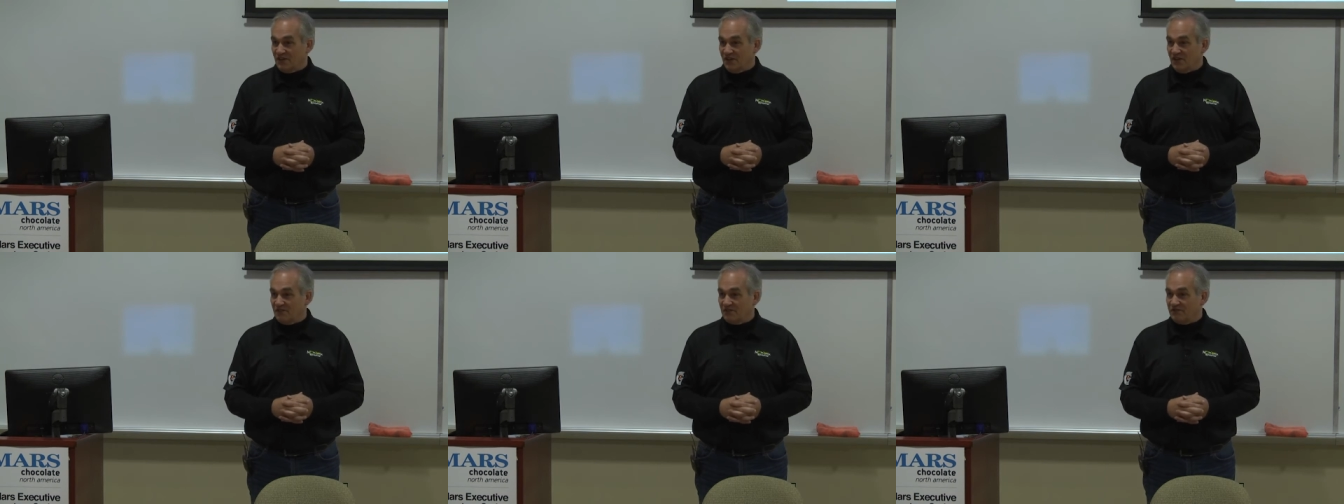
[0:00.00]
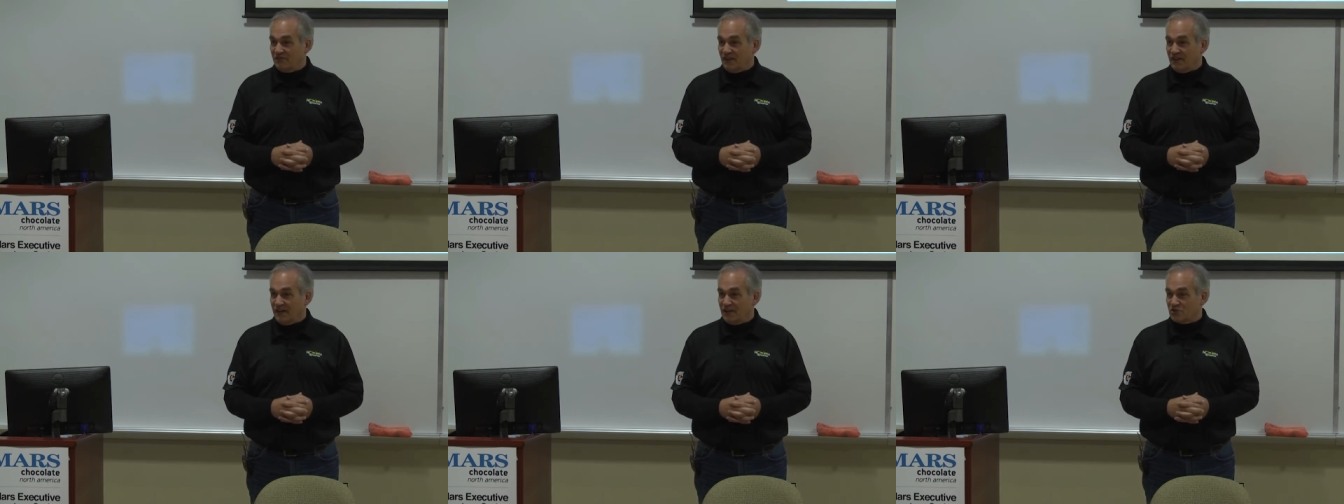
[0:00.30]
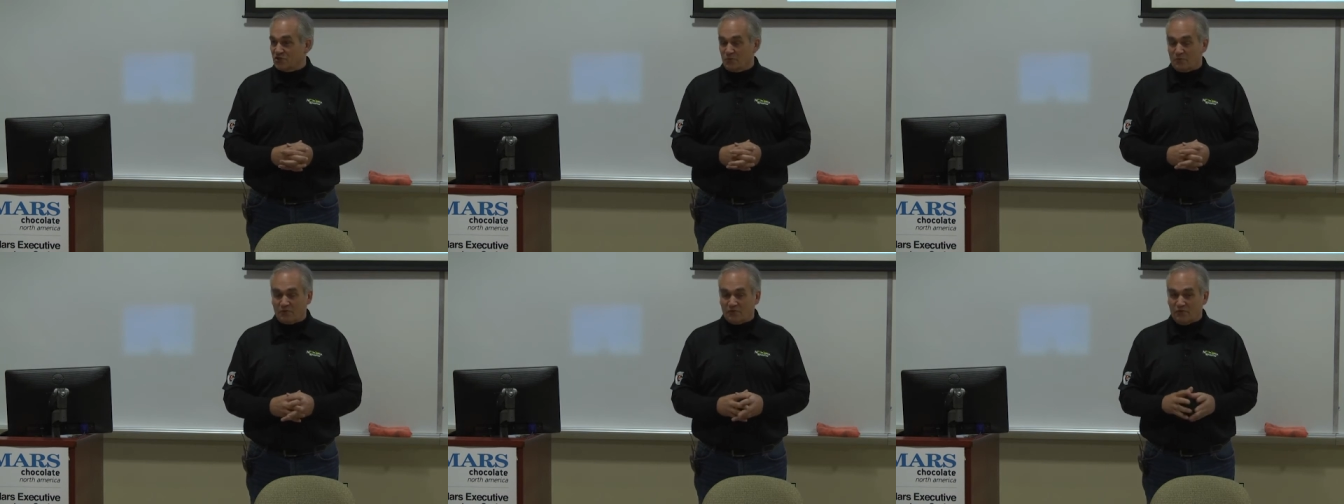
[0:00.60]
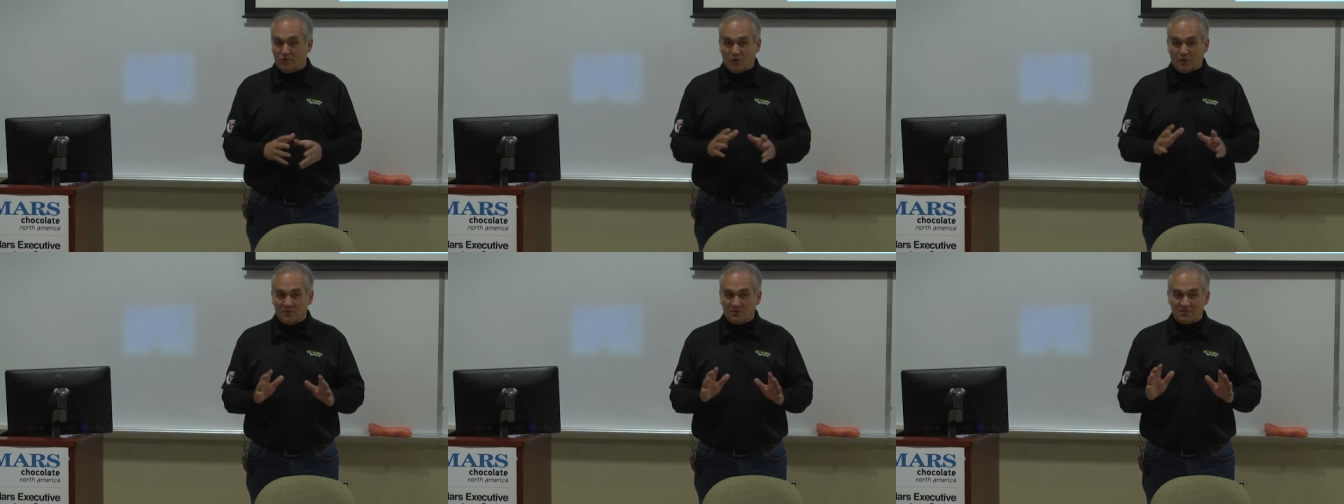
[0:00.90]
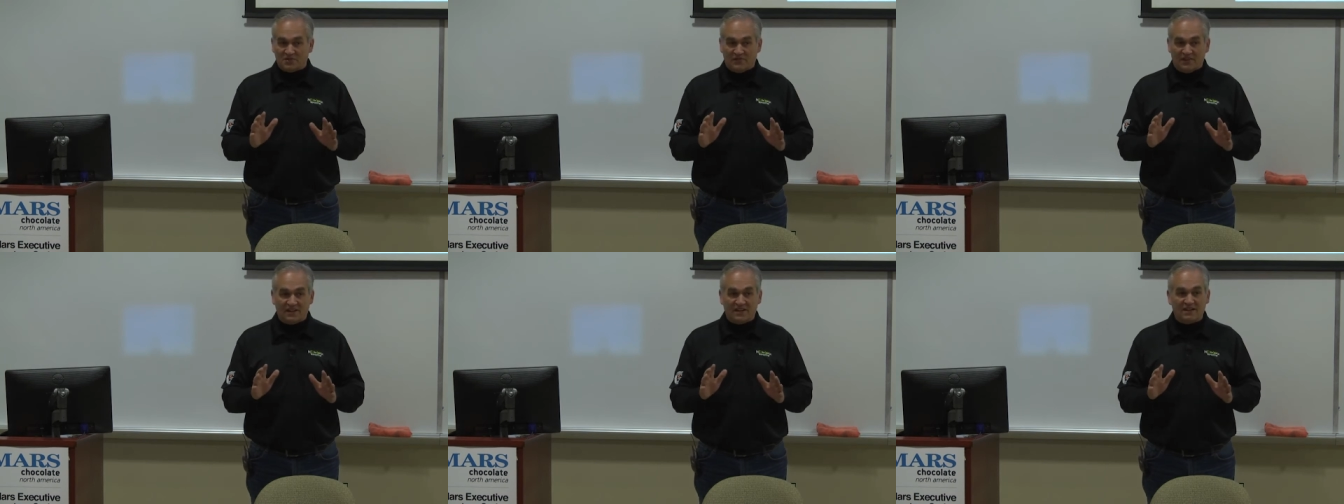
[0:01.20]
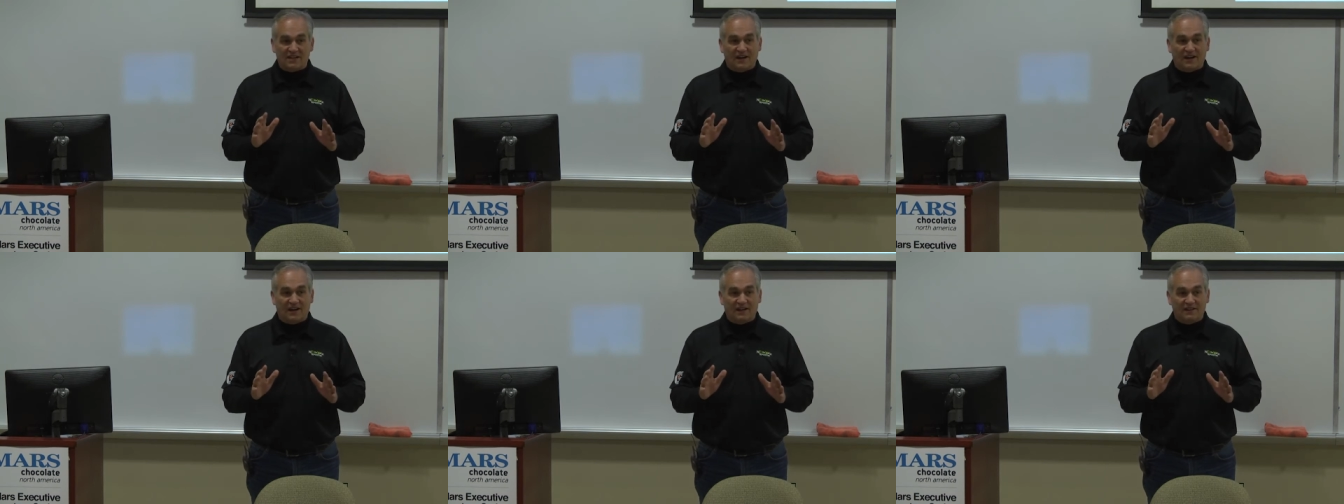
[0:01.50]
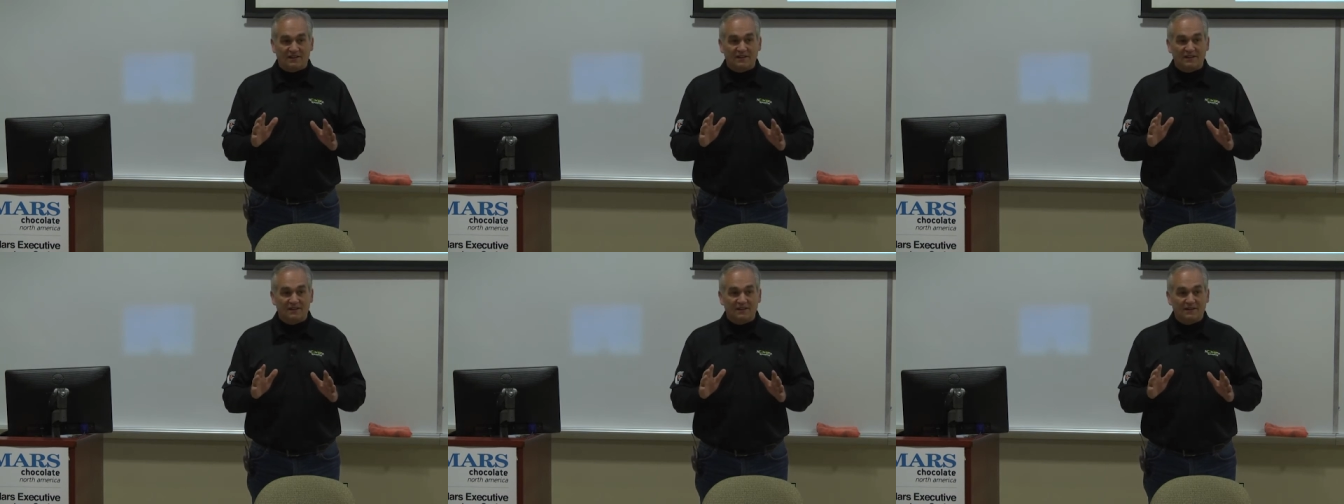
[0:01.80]
of financial performance of any
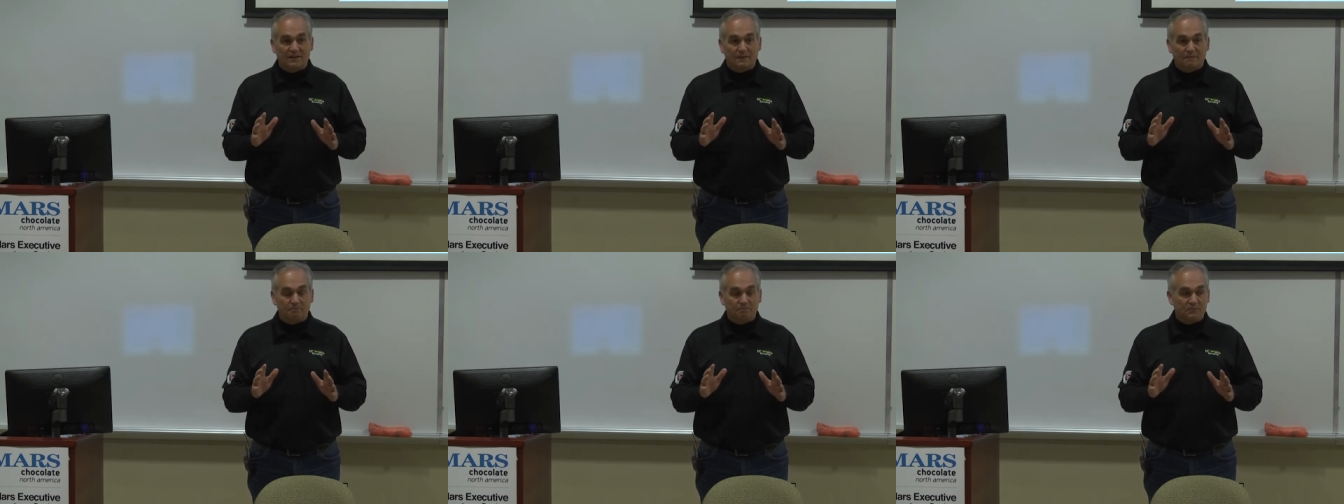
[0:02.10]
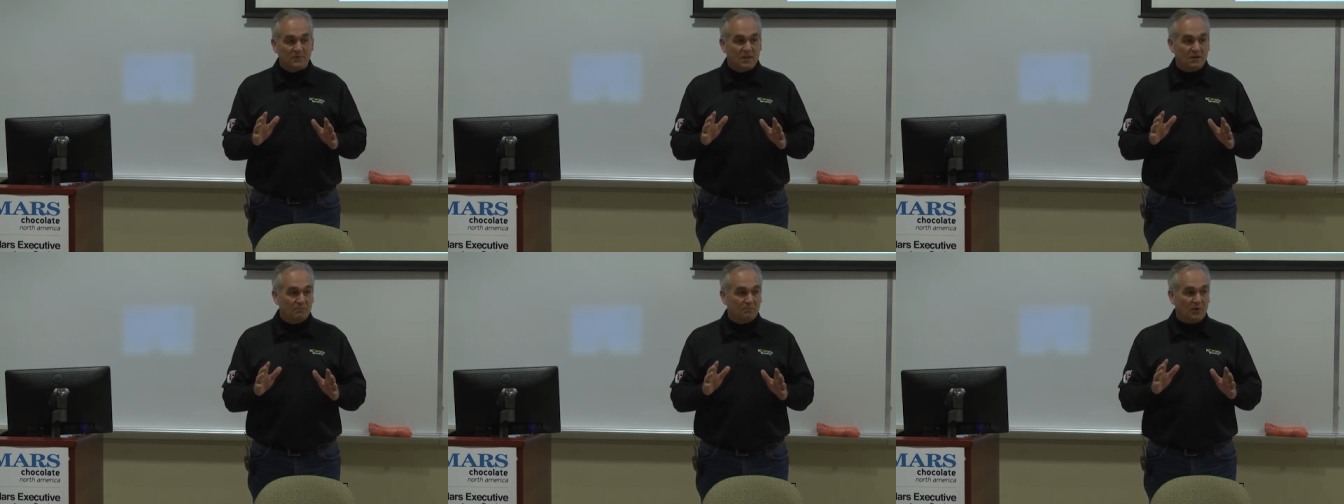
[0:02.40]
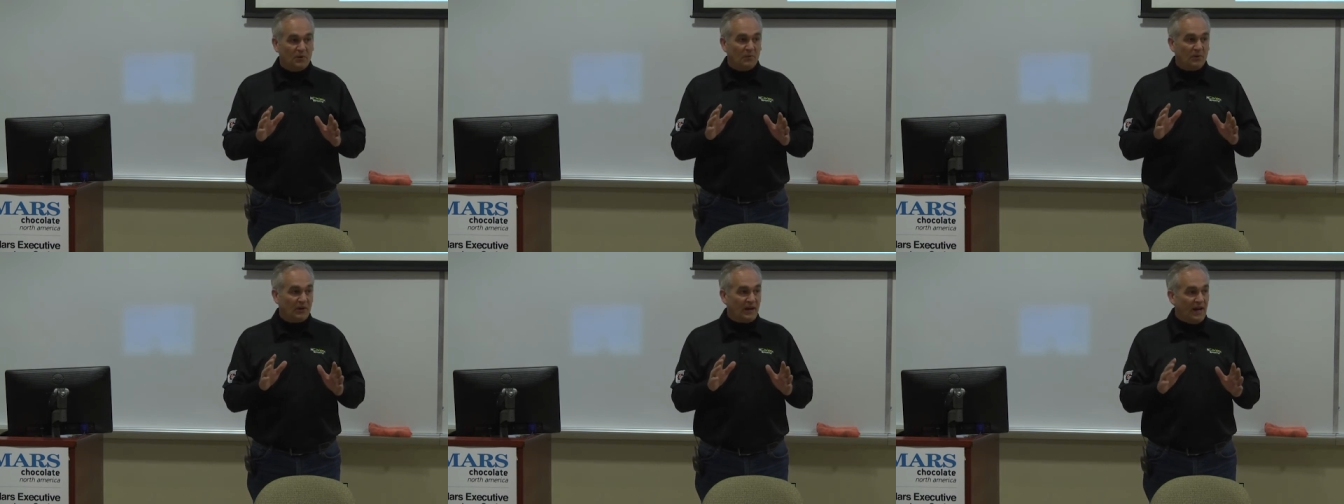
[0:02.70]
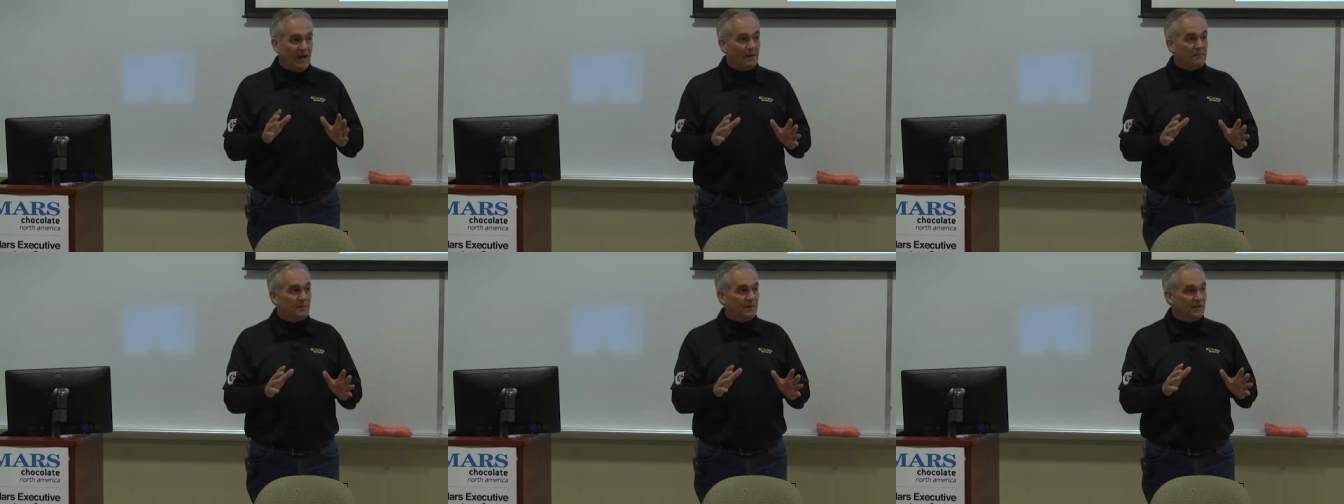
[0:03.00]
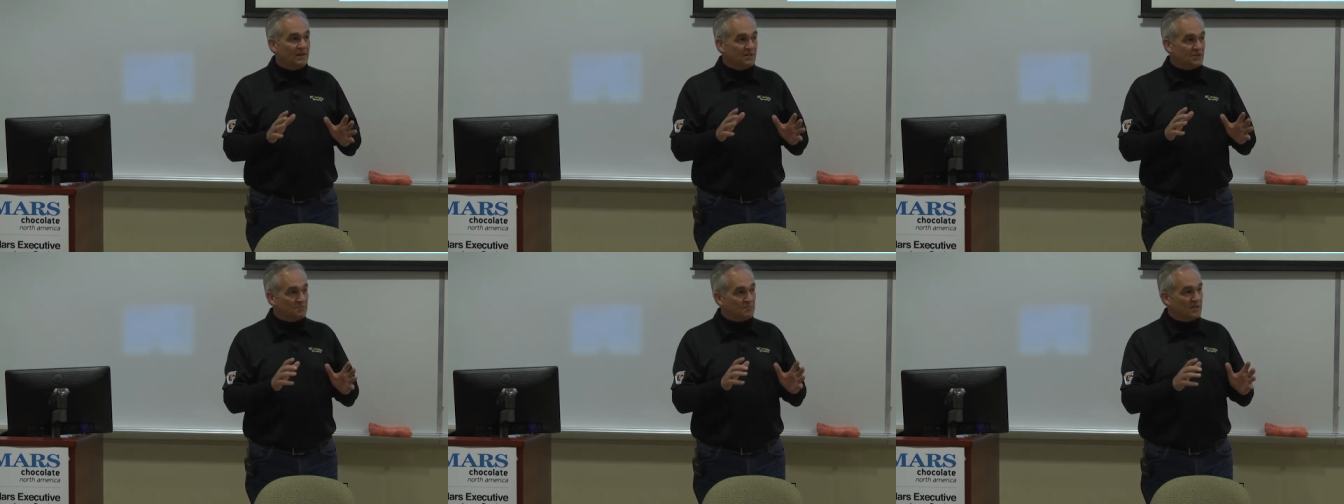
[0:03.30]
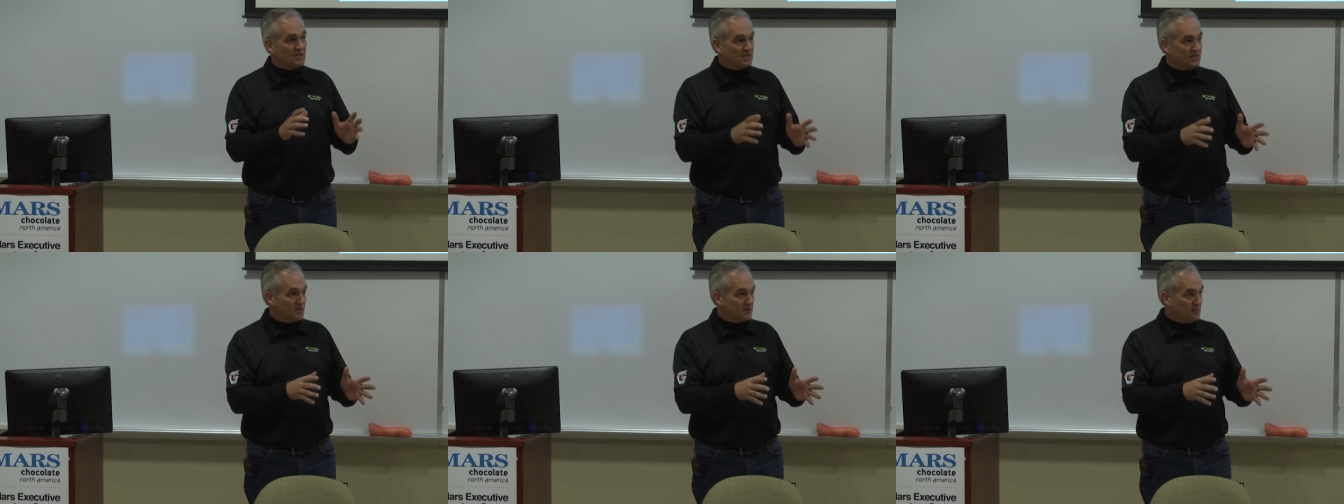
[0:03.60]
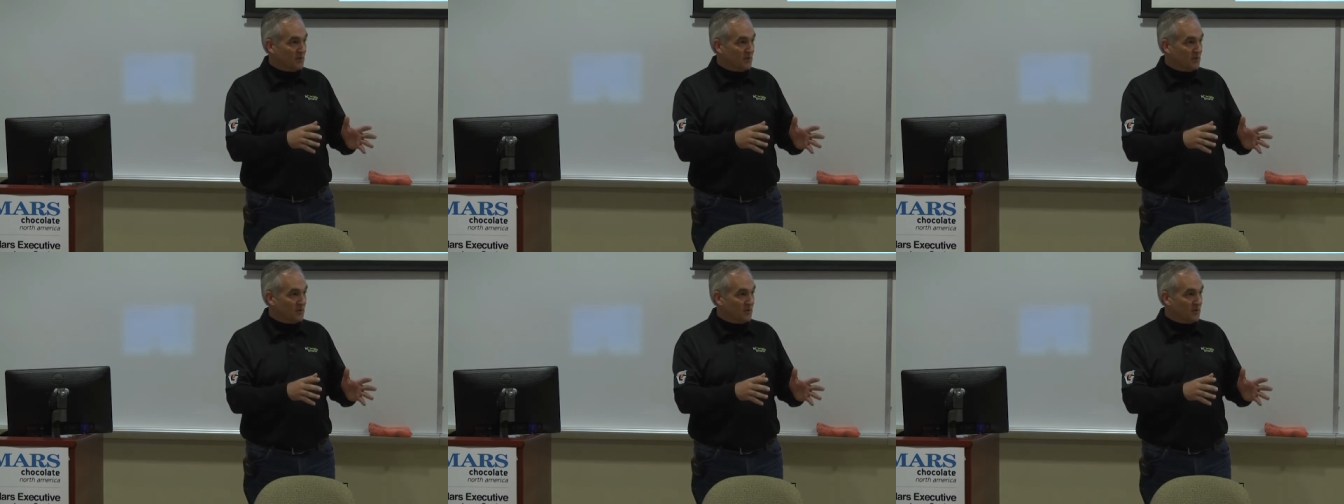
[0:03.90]
kind. But what happened is business